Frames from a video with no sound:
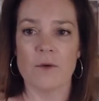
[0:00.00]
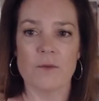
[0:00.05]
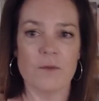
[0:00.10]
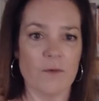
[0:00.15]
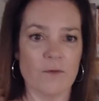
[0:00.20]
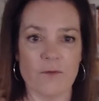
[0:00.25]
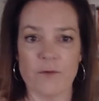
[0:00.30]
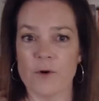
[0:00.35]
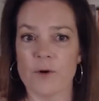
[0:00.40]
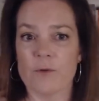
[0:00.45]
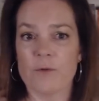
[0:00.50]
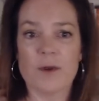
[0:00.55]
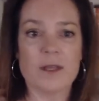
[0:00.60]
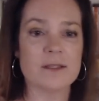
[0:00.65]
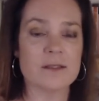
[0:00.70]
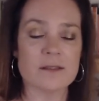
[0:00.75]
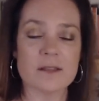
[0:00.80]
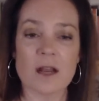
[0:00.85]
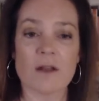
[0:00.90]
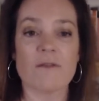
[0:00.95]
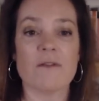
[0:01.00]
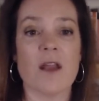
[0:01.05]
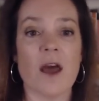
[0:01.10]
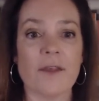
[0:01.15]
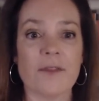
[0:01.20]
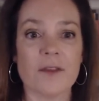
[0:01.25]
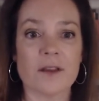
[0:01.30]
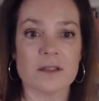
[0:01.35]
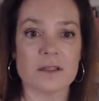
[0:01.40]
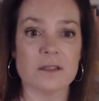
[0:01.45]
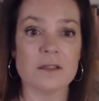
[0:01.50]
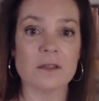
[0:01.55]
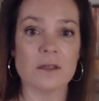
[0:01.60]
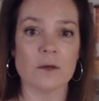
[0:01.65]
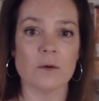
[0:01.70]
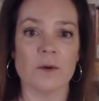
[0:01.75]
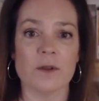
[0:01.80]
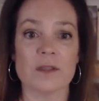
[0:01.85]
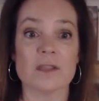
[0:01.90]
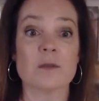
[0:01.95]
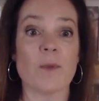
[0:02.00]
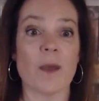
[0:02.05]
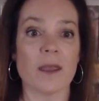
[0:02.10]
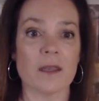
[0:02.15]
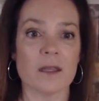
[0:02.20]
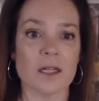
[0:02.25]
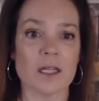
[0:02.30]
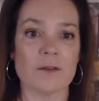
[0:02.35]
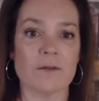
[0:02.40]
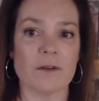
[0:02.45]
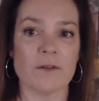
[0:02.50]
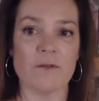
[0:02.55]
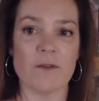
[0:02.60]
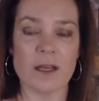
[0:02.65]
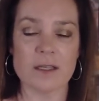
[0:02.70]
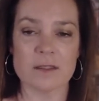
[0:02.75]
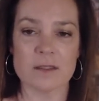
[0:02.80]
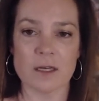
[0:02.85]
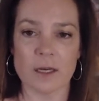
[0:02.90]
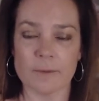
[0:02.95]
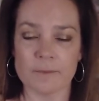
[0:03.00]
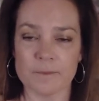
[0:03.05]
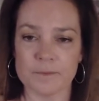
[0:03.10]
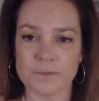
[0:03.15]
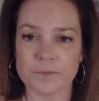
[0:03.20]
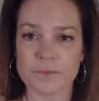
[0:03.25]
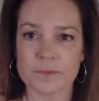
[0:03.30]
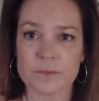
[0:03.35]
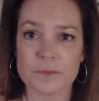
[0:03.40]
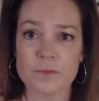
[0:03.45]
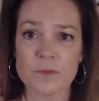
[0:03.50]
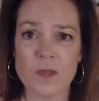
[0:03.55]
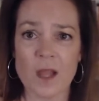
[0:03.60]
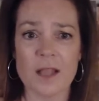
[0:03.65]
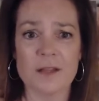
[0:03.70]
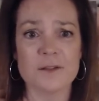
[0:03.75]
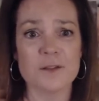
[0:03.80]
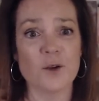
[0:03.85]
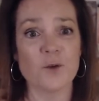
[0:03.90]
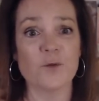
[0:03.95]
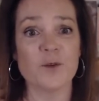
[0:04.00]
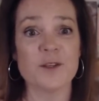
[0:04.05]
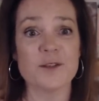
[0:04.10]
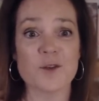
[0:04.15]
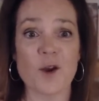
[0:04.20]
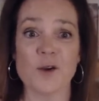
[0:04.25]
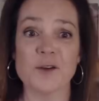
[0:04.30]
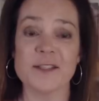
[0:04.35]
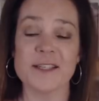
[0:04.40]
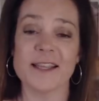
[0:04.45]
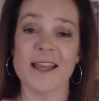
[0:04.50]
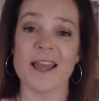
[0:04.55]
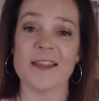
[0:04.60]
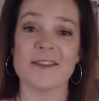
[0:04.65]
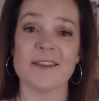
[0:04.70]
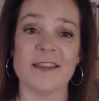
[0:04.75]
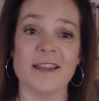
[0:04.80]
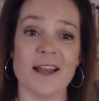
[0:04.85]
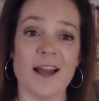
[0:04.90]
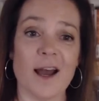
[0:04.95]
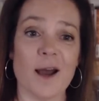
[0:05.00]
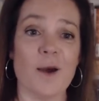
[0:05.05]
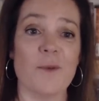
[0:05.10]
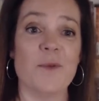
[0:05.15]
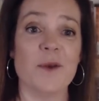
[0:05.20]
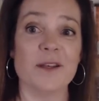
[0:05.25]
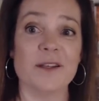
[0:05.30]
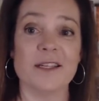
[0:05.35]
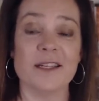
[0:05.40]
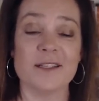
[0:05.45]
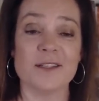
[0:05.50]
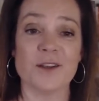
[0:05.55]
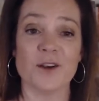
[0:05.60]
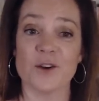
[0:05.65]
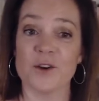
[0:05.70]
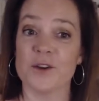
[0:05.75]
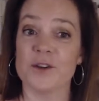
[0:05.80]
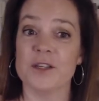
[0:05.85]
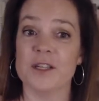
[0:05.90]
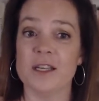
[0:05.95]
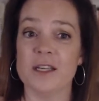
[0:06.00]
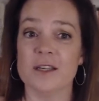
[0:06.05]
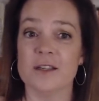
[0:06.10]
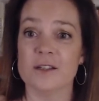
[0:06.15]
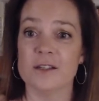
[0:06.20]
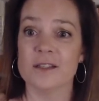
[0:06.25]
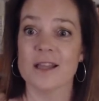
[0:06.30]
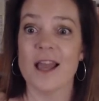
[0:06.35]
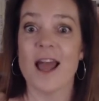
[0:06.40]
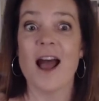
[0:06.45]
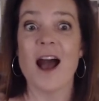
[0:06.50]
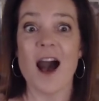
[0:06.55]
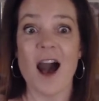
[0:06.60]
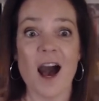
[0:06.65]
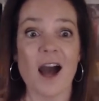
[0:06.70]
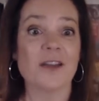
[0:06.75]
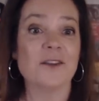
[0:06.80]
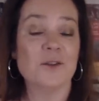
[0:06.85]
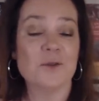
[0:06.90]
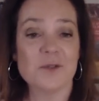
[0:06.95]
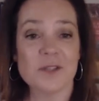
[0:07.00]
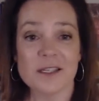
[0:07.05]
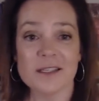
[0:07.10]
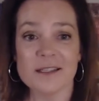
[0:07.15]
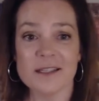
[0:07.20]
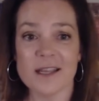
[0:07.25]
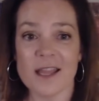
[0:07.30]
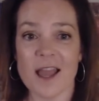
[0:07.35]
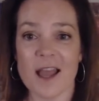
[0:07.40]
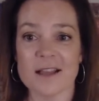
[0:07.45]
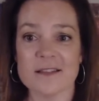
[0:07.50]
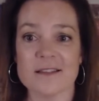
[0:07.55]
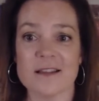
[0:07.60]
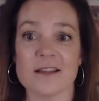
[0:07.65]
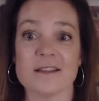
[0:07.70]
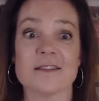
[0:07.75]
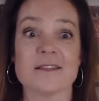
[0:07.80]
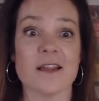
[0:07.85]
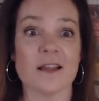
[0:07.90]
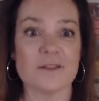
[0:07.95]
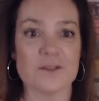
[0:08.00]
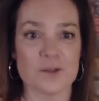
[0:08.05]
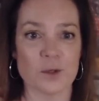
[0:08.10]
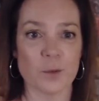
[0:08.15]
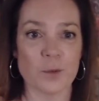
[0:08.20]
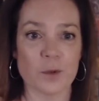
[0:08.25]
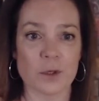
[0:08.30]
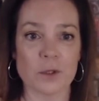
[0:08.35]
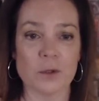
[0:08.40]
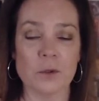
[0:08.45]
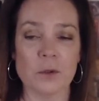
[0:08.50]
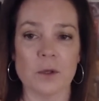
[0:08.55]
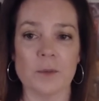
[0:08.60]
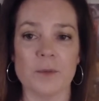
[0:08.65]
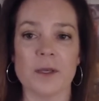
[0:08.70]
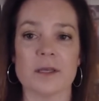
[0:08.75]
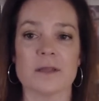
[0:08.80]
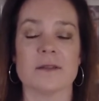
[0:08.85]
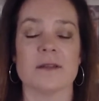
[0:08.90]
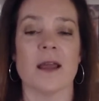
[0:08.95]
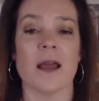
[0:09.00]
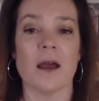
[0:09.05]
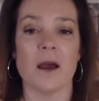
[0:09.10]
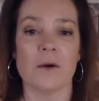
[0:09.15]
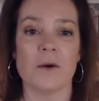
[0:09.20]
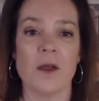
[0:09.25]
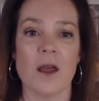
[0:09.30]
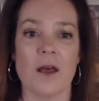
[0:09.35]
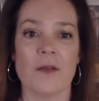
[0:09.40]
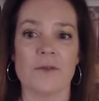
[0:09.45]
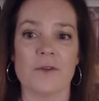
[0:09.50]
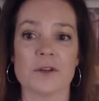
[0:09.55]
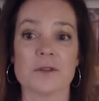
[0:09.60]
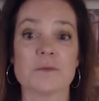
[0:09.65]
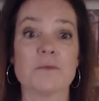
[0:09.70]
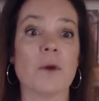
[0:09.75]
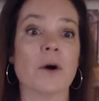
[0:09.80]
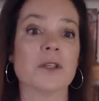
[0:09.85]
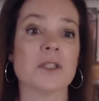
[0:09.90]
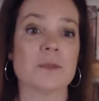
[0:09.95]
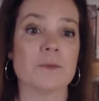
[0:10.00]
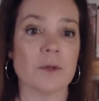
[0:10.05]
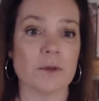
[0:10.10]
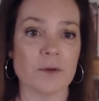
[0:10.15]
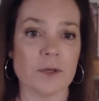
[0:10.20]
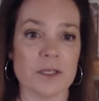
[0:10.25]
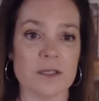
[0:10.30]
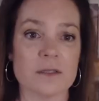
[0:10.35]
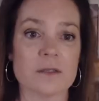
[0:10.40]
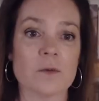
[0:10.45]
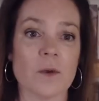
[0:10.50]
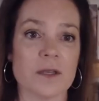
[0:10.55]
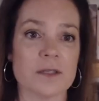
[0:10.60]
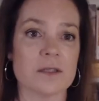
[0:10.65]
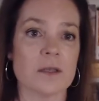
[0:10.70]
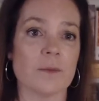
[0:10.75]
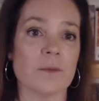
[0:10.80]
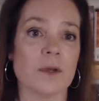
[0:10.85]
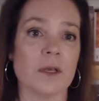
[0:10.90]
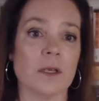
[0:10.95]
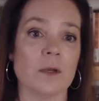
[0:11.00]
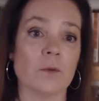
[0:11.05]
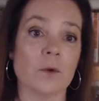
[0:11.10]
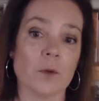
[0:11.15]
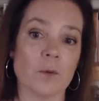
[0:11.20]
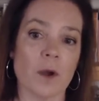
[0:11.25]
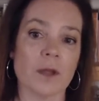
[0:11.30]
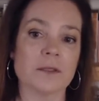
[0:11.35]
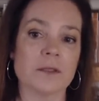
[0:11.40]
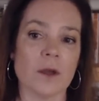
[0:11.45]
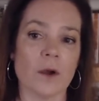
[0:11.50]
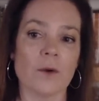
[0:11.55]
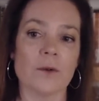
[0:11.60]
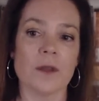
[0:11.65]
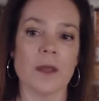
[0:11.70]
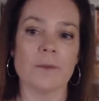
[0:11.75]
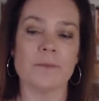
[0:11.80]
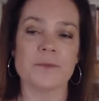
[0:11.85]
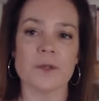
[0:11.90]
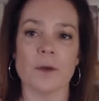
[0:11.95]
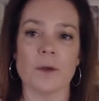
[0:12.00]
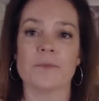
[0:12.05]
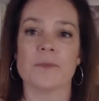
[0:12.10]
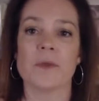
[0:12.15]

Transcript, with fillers: for reasons that have nothing to do with speculative investing. And so if we start to get the ability to earn yield on utility assets, that's super cool because now there's multiple reasons why somebody would want to own them. So, all